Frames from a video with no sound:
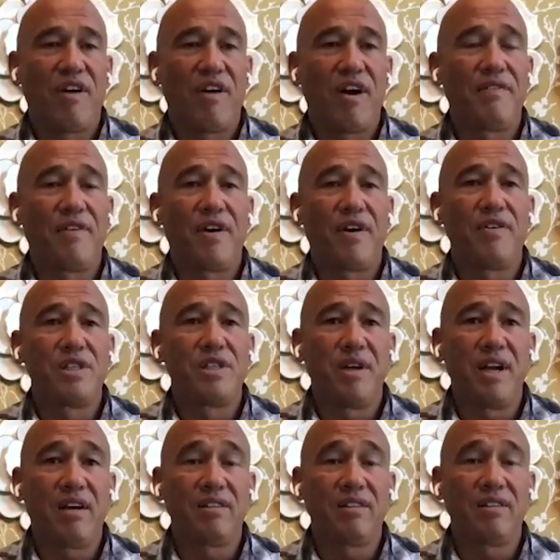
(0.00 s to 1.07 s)

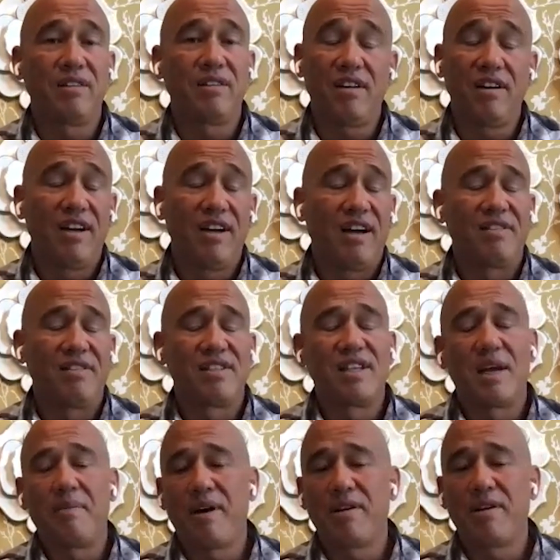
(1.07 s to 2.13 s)
I've always been out there.
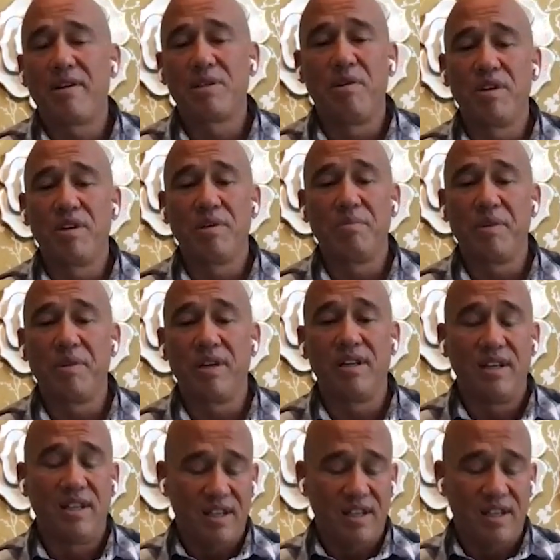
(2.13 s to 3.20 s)
I don't I'm
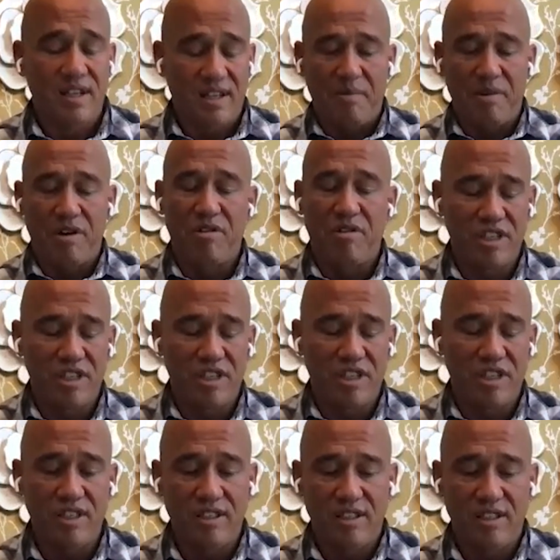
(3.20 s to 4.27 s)
outspoken, but I'm a
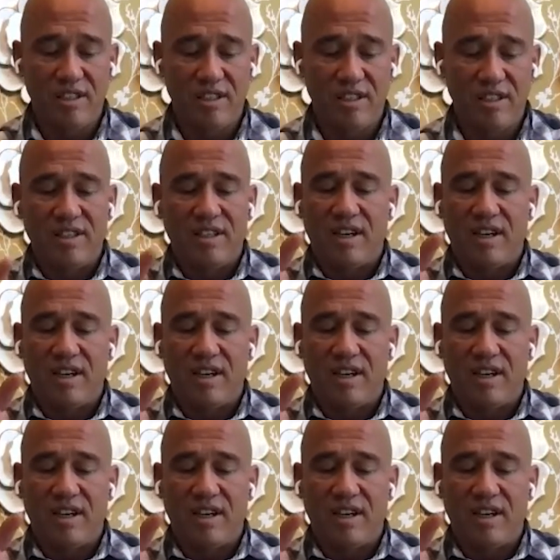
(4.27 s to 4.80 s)
Christian.